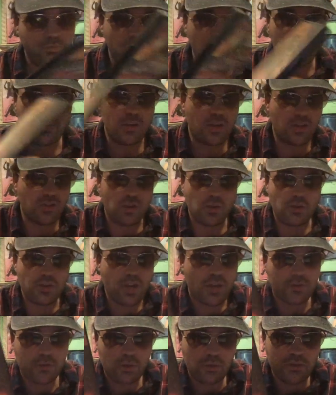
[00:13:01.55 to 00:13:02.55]
Because all
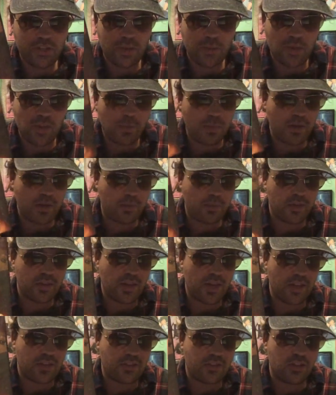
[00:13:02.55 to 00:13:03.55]
all this time he's been
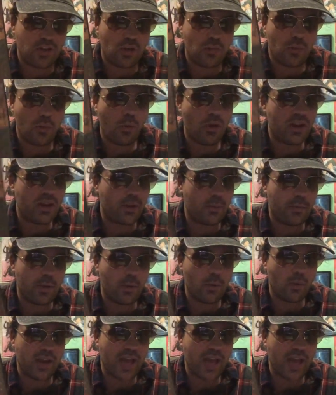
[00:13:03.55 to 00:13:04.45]
obsessed, you know, about what about what